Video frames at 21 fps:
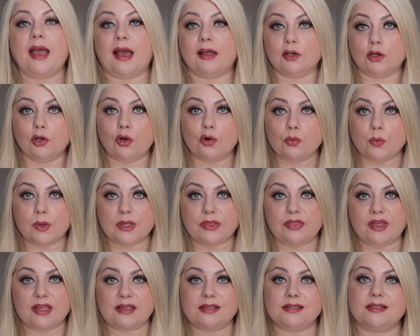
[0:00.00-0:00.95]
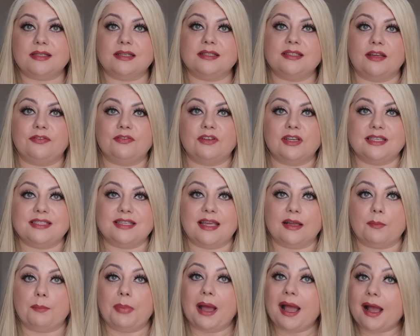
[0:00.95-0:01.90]
And along with this, definitely
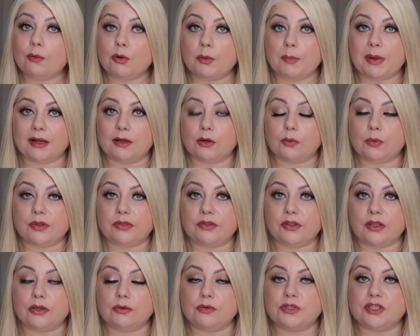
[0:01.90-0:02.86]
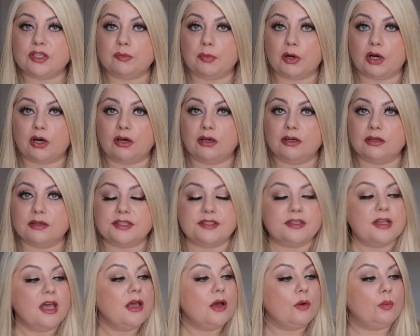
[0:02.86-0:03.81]
take a power bank with you to the parks